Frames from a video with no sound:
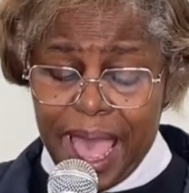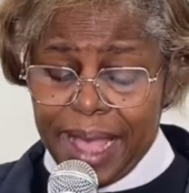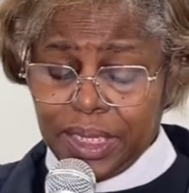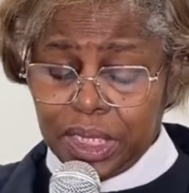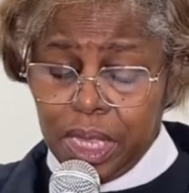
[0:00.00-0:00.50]

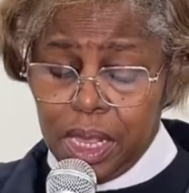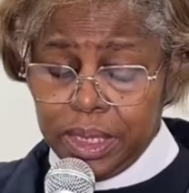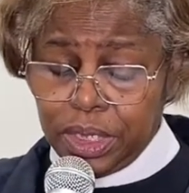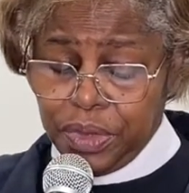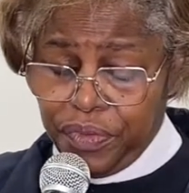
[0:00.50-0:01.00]
ask
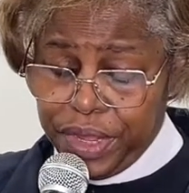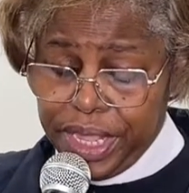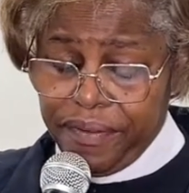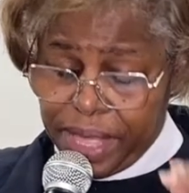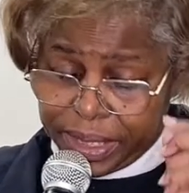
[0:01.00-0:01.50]
God to
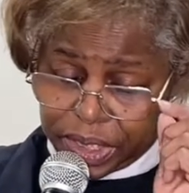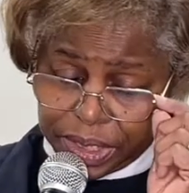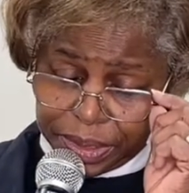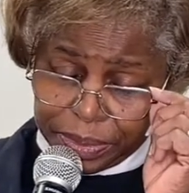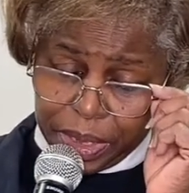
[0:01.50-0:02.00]
forgive
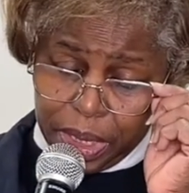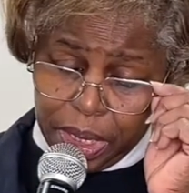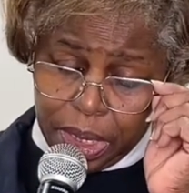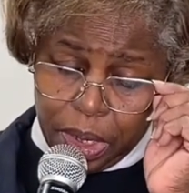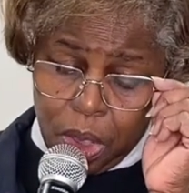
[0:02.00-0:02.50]
us.
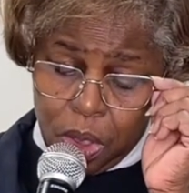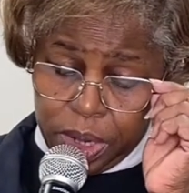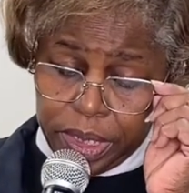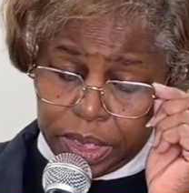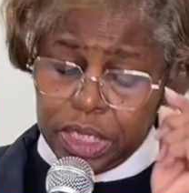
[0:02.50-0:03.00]

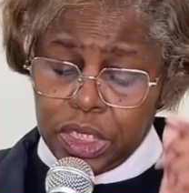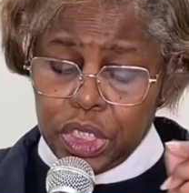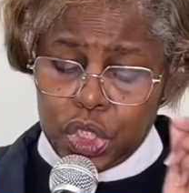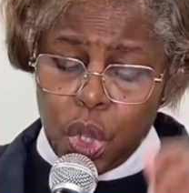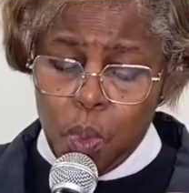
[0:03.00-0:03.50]
Lord, this
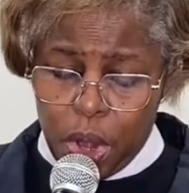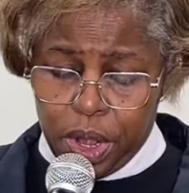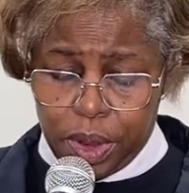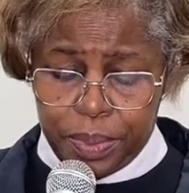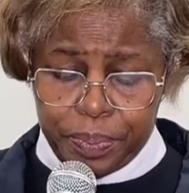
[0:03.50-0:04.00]
is your
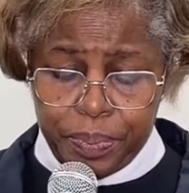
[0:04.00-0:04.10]
world.